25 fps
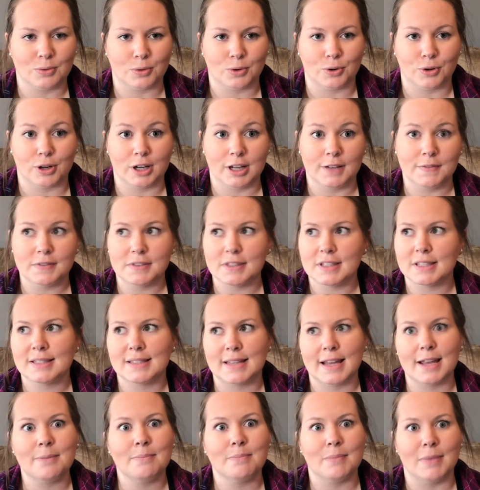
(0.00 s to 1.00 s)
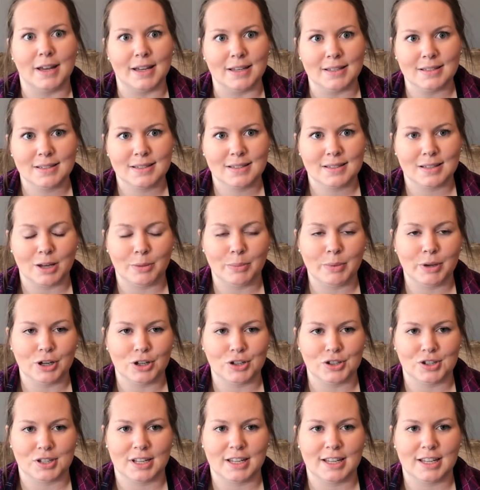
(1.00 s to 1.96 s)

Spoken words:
or even the same mess appears